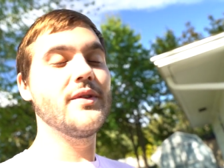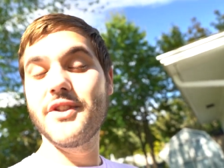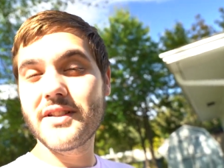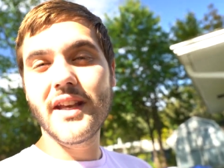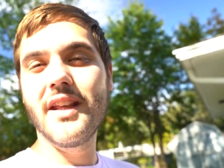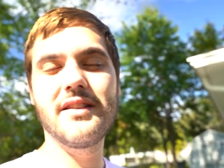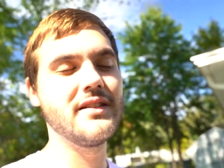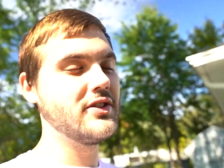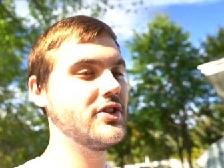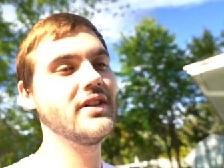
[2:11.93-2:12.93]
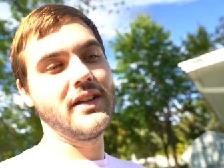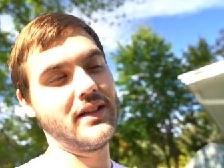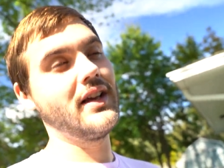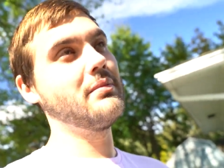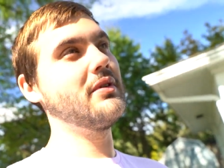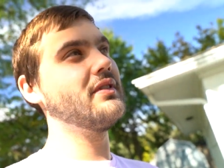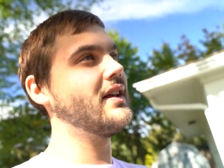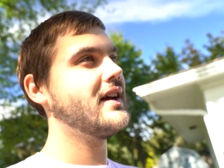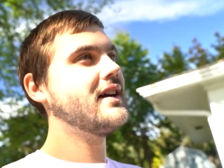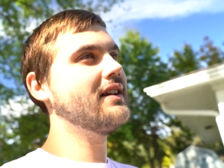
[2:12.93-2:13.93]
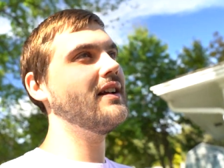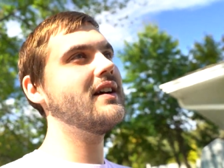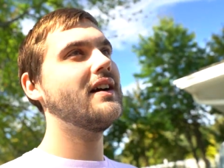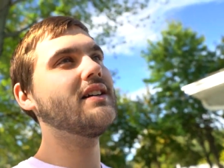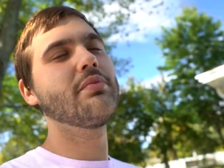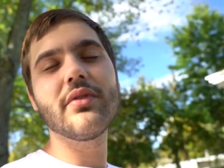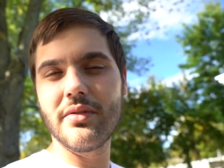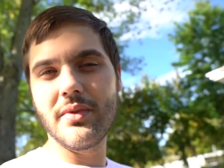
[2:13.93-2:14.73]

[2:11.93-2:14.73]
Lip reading: for just eighths and shit like that, bro. Like, I smoke too